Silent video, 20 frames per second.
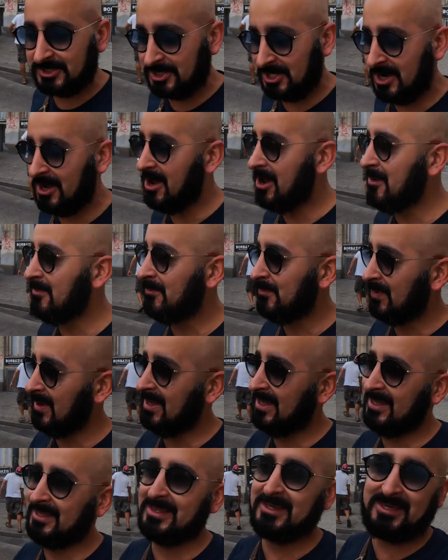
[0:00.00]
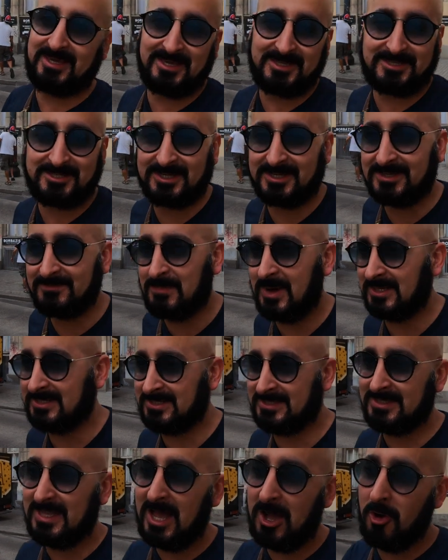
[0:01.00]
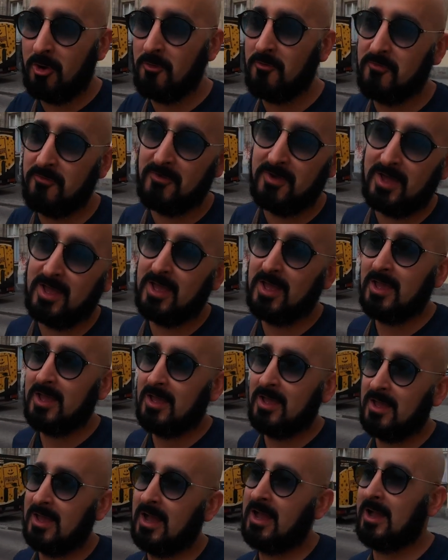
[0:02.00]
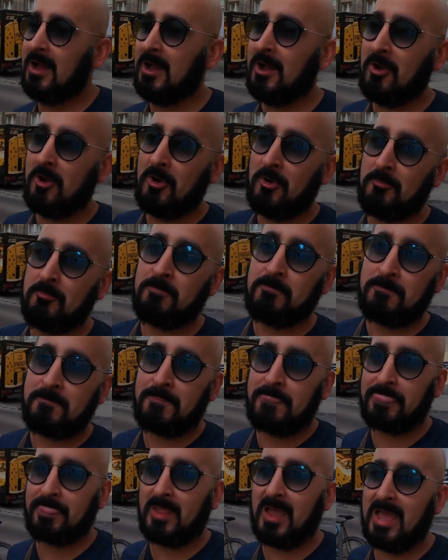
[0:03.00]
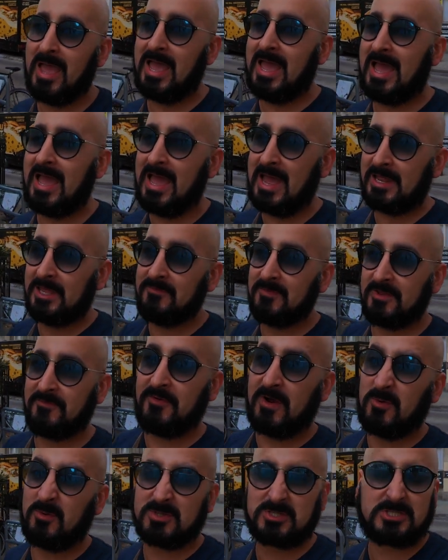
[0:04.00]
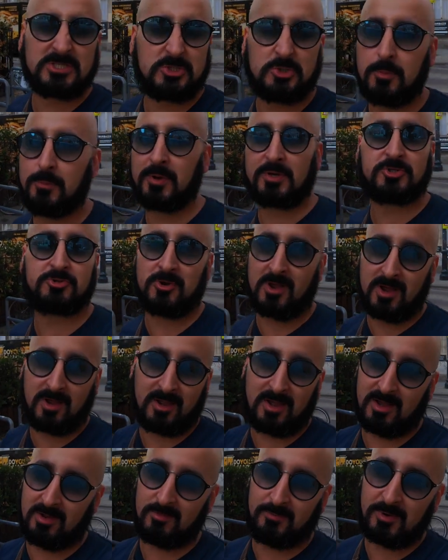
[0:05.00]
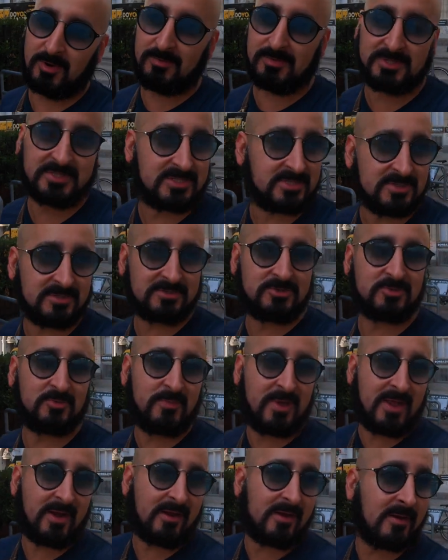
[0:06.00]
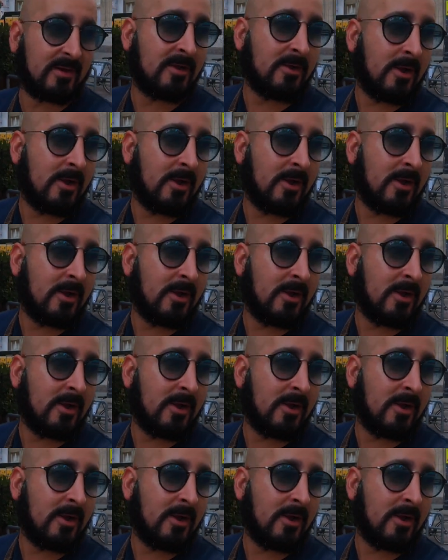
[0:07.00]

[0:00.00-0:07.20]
job in the kitchen myself. Um, and even if I was super drunk, I'll probably still do better.